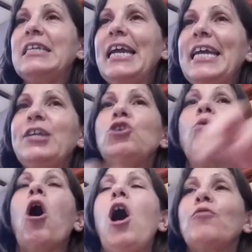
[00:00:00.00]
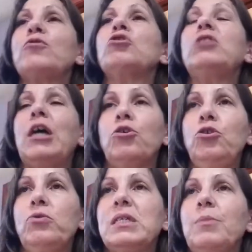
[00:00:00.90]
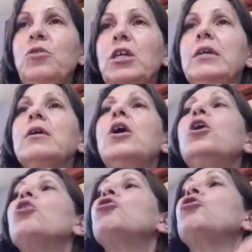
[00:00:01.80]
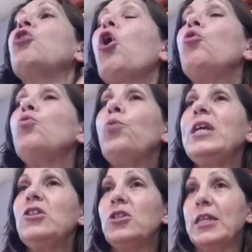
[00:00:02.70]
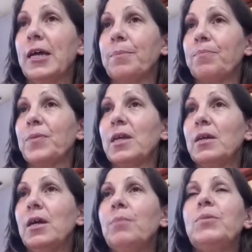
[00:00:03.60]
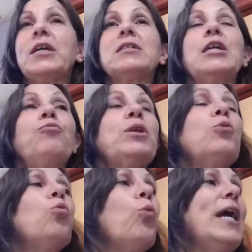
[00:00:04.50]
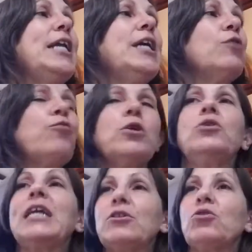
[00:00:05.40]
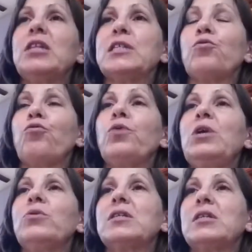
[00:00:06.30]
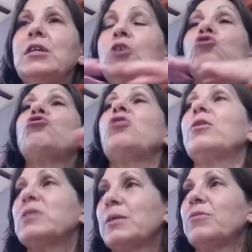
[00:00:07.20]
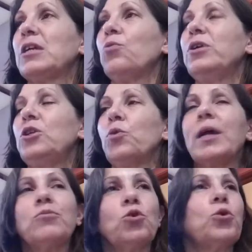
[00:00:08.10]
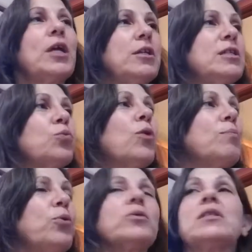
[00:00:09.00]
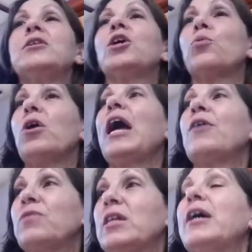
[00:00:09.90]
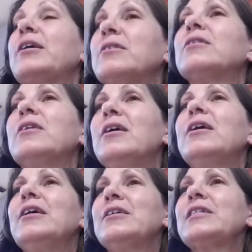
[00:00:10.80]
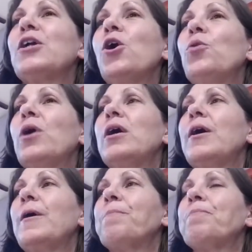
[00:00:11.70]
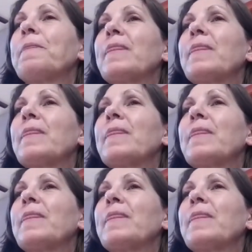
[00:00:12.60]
take you off to tell you something, go with them, because they've been waiting for you to get to this frequency to share something with you. And I'm told at least one person here will have that. So